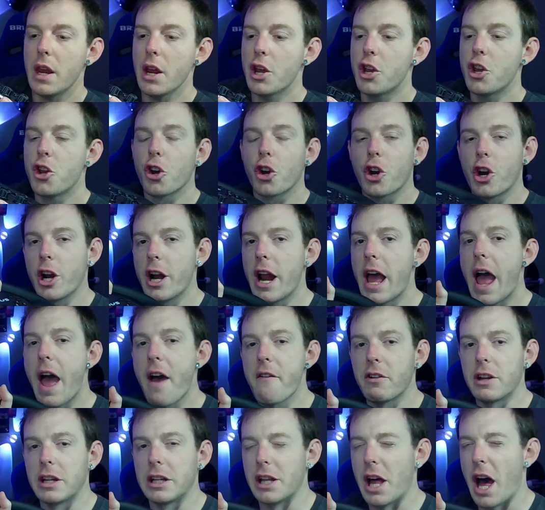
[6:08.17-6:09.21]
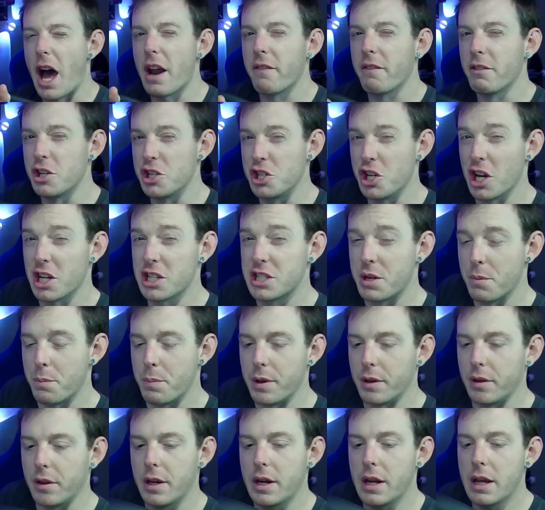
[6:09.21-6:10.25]
you're gonna have a lot of
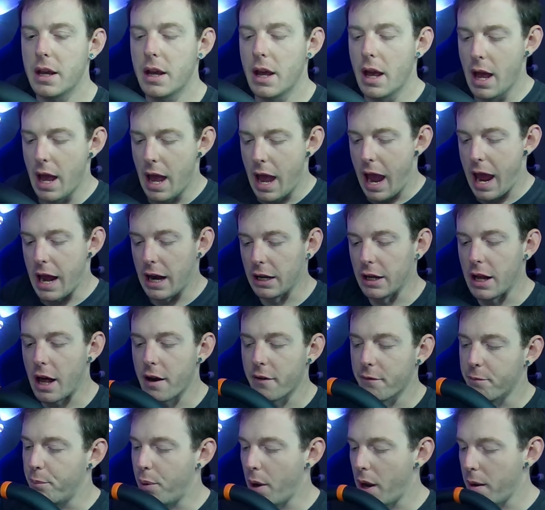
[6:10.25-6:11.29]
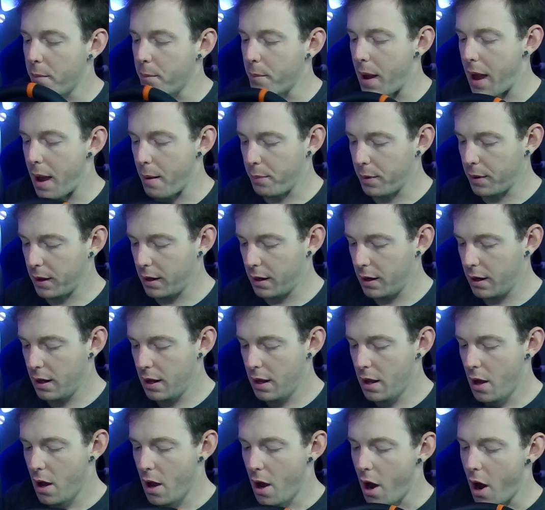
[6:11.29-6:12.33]
adjustability and a lot of button mapping.
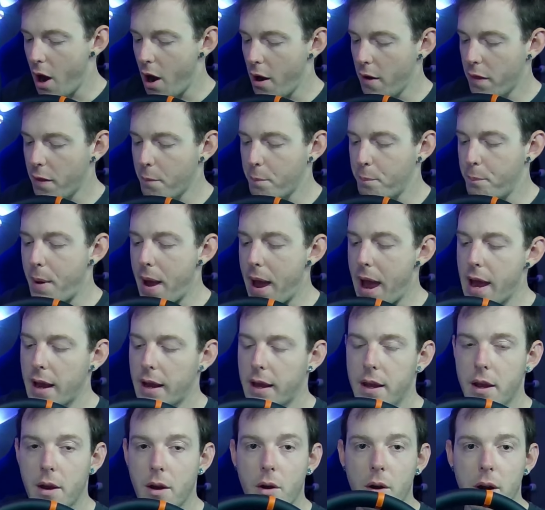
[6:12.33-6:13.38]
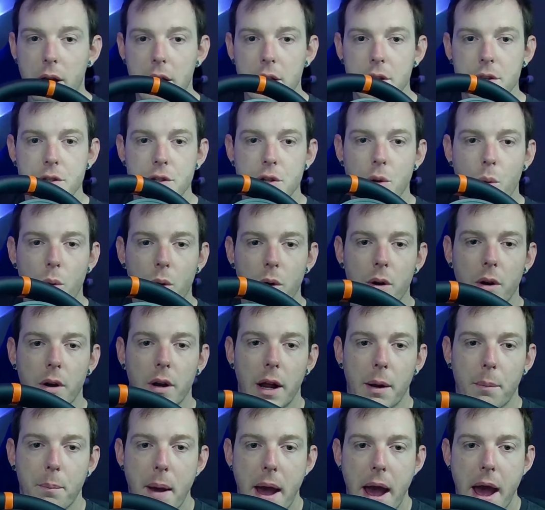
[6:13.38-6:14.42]
On the back here is your
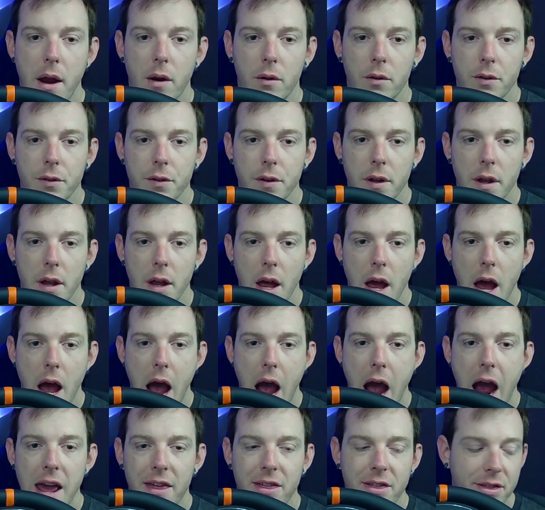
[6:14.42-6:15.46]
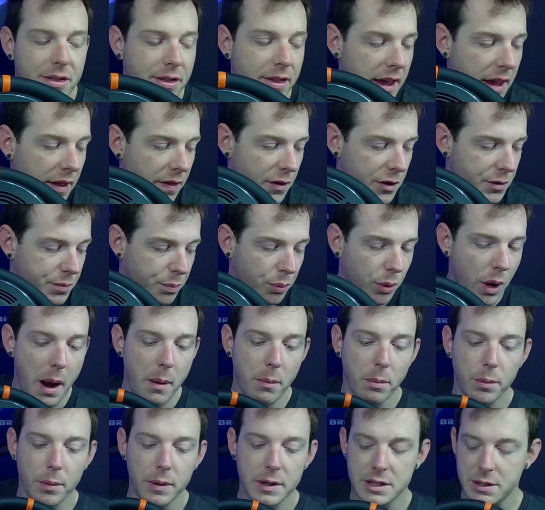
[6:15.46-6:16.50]
like paddles. I think there's
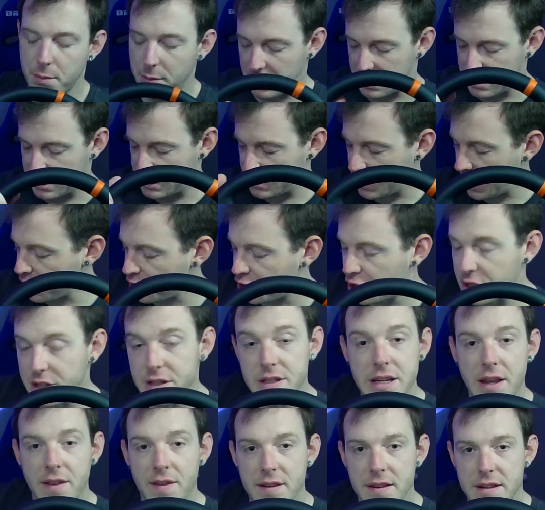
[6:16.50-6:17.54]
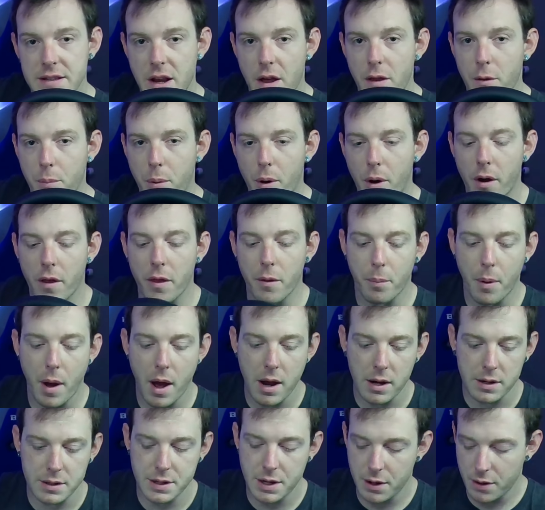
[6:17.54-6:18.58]
probably some extensions in this other part of the
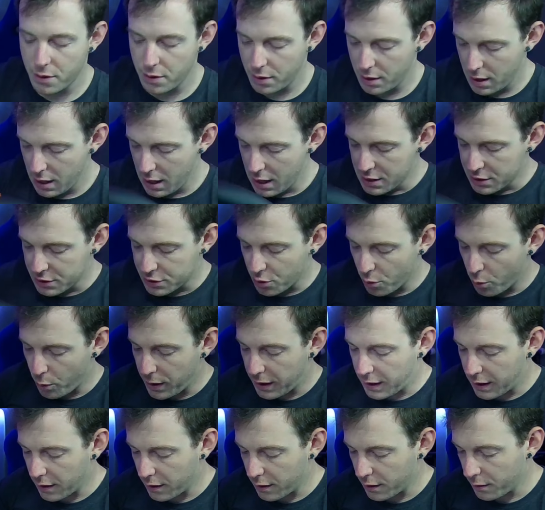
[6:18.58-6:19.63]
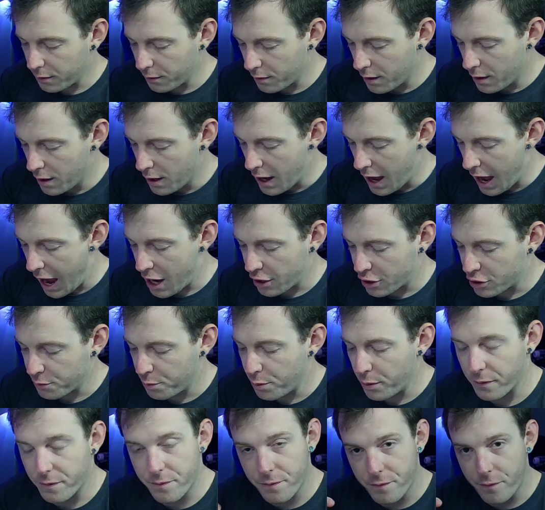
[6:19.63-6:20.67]
box here, so we can actually
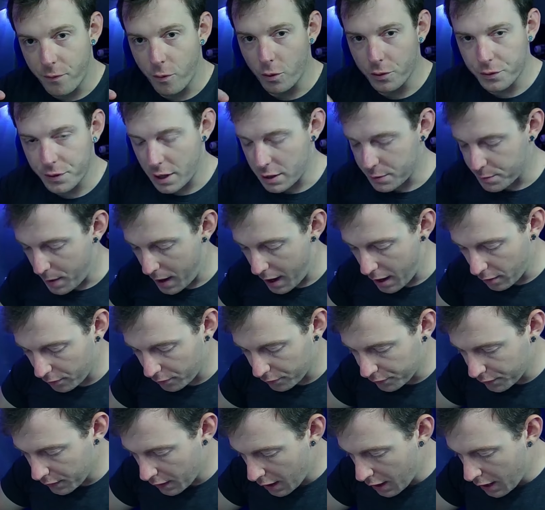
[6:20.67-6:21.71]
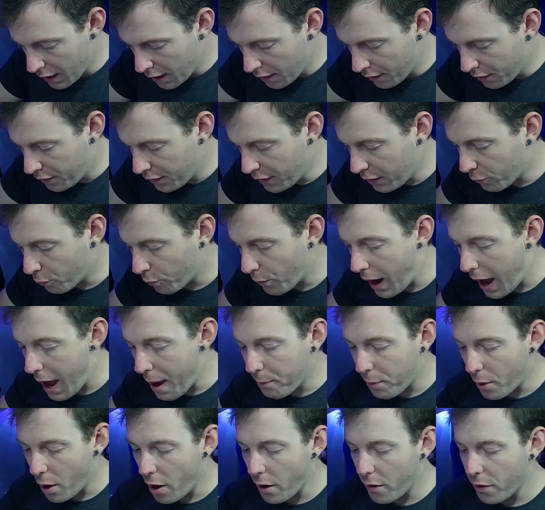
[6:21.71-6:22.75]
put full-size paddles. The
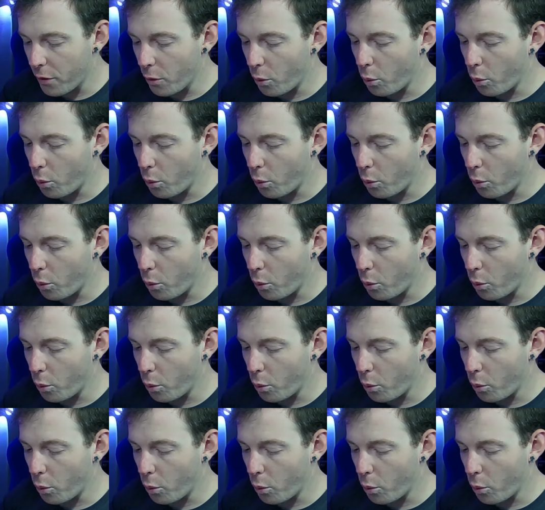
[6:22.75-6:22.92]
wrap on the